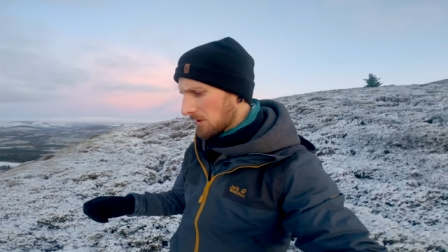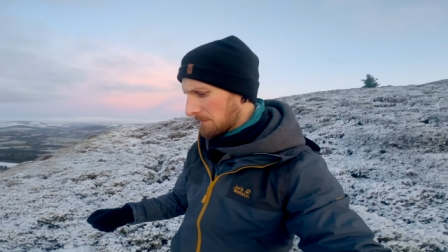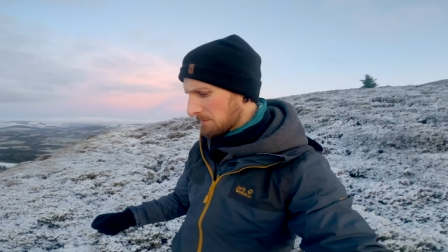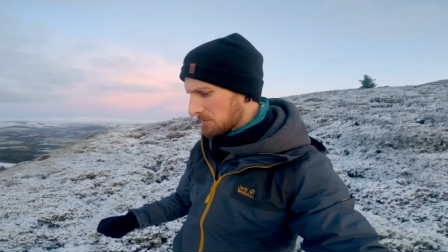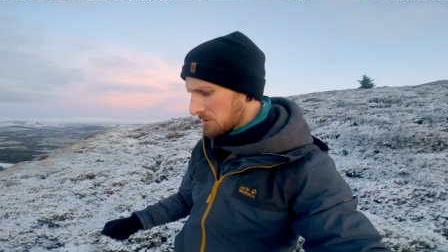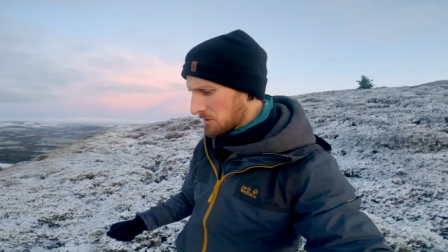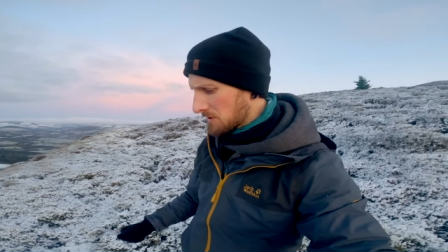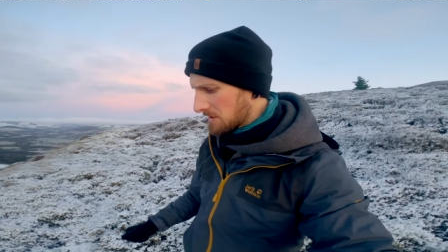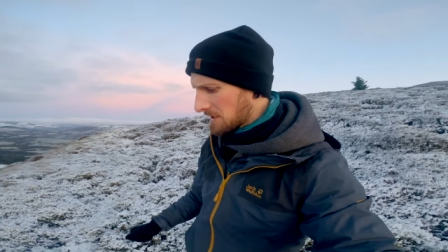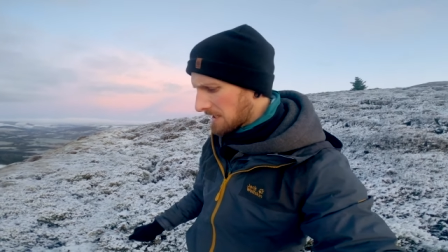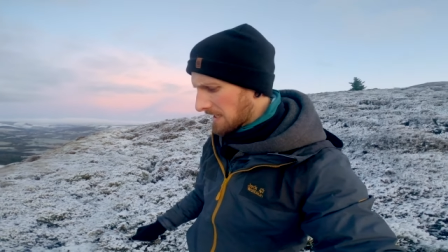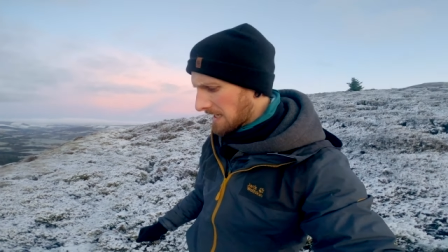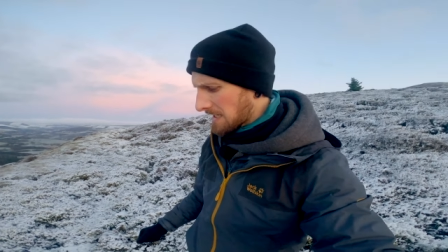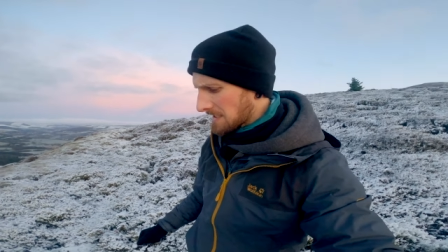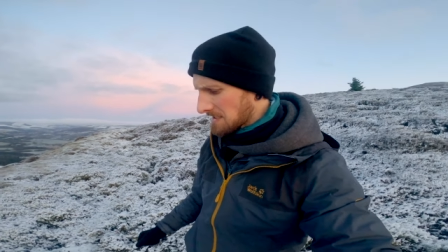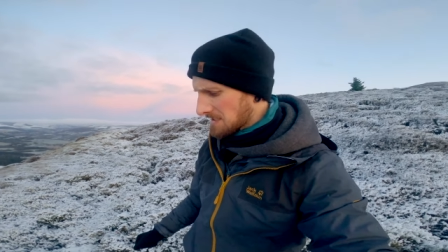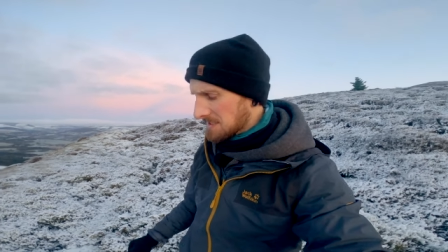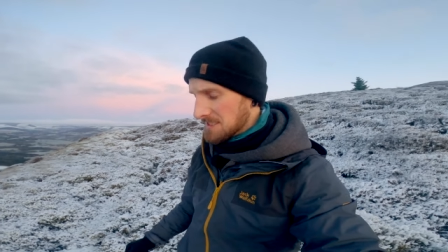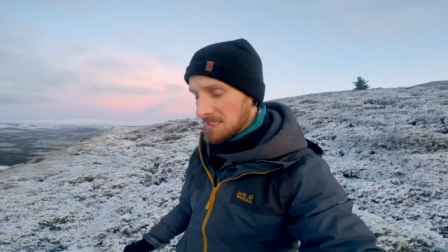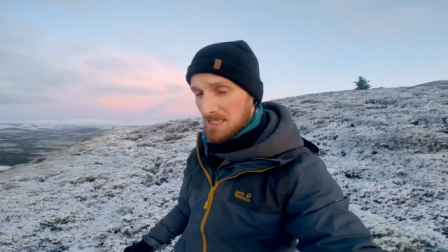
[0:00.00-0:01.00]
I'm shooting
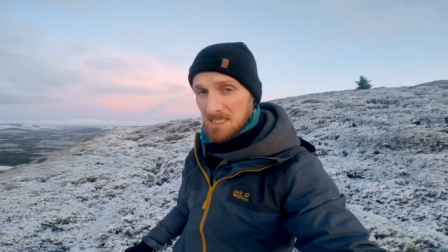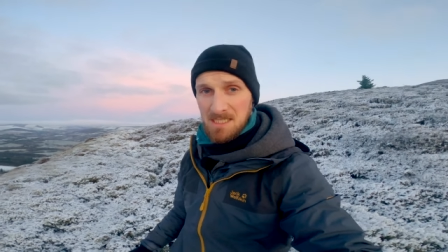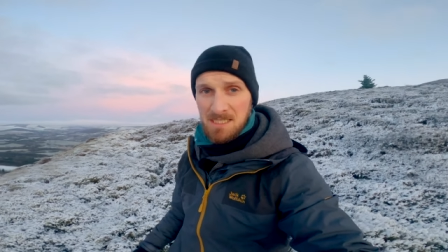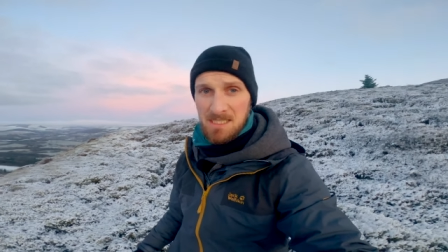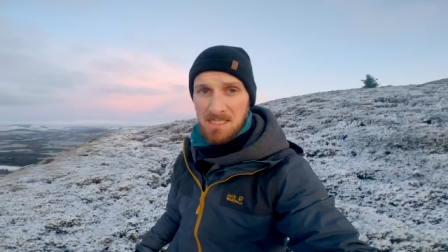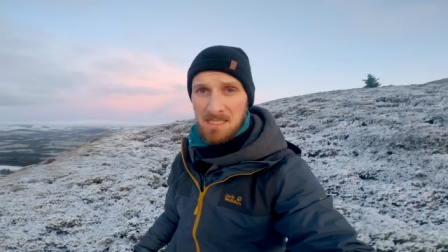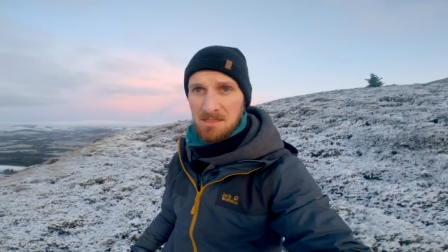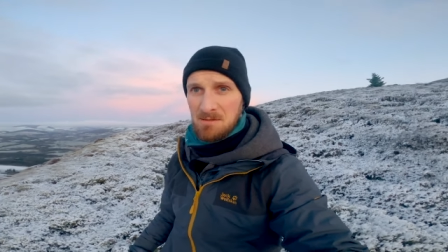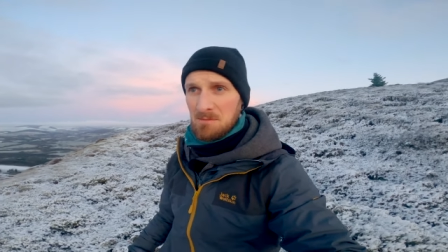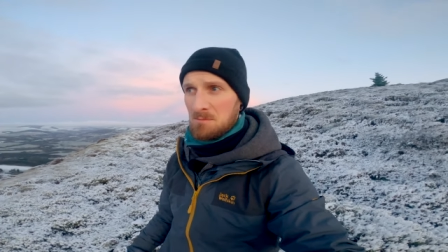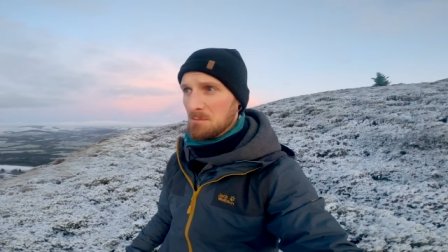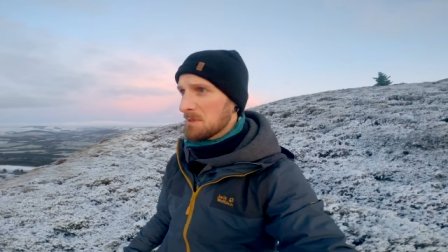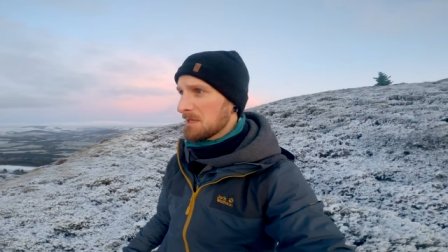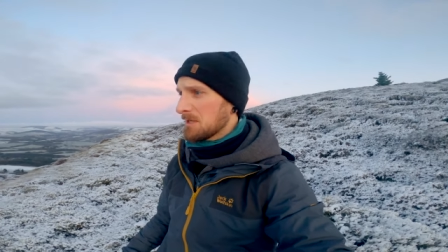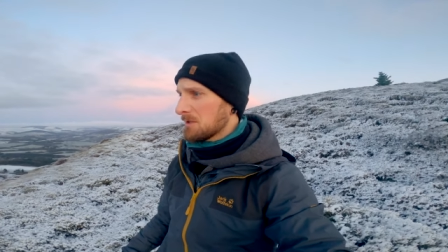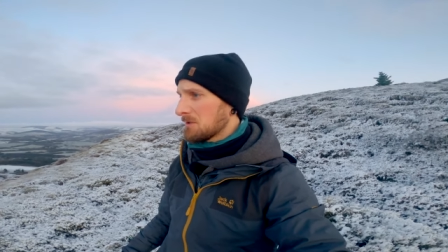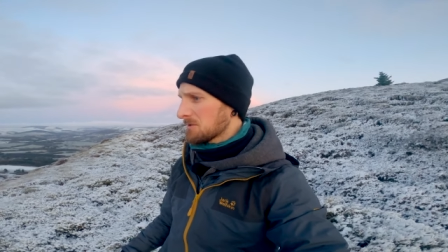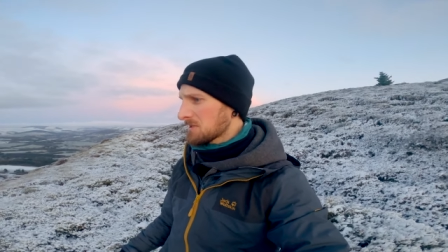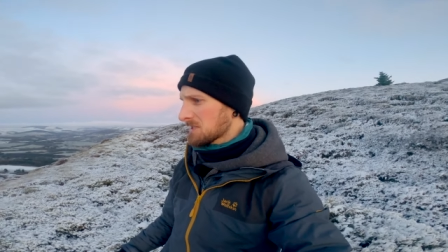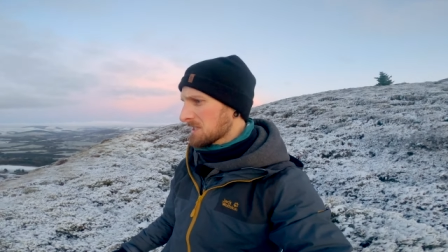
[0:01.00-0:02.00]
at 16
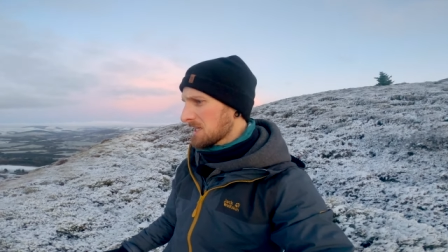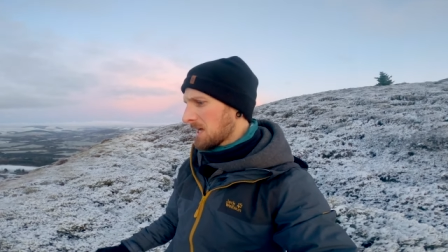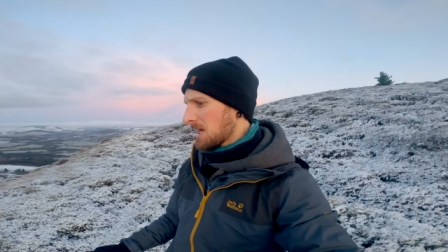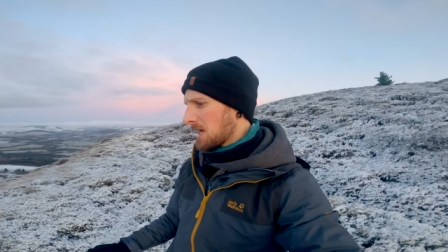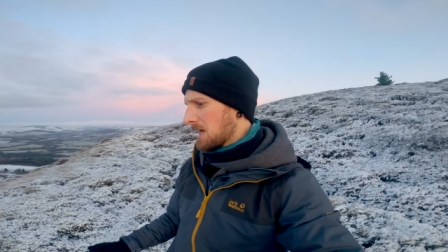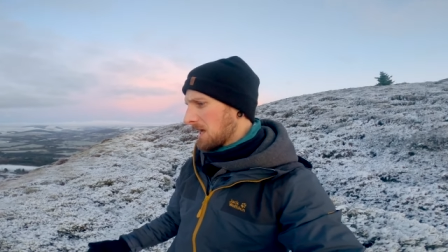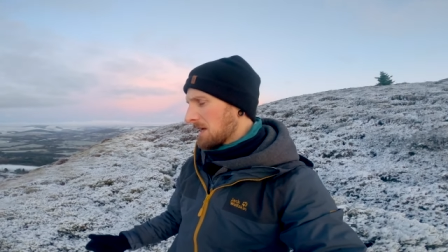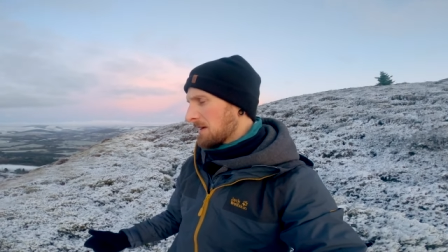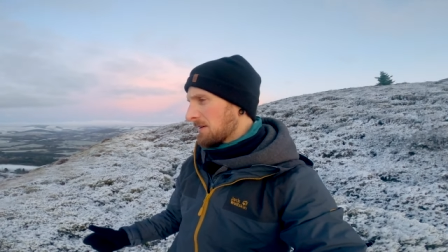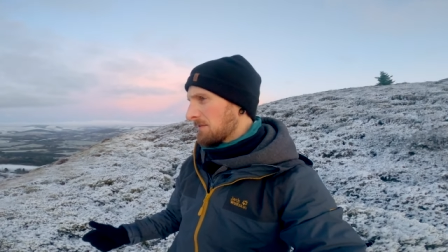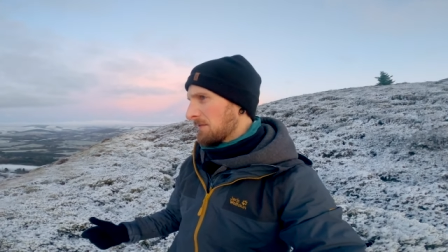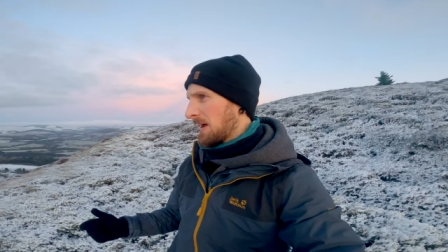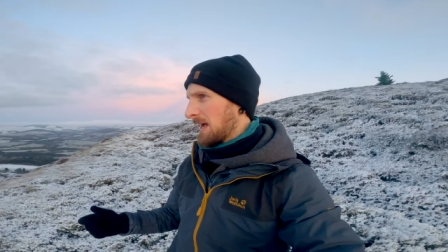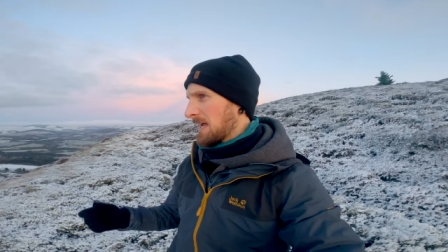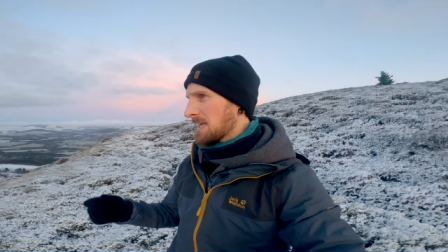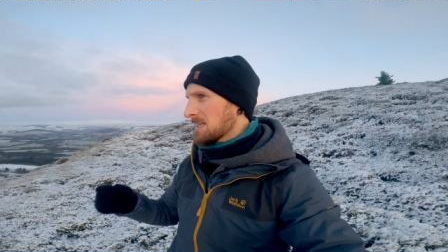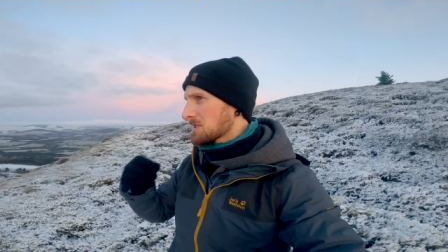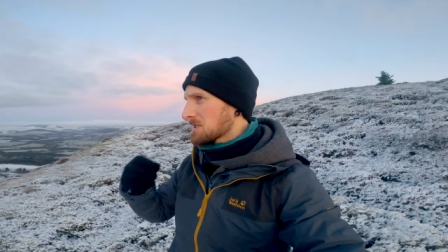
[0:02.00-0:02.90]
mils. That is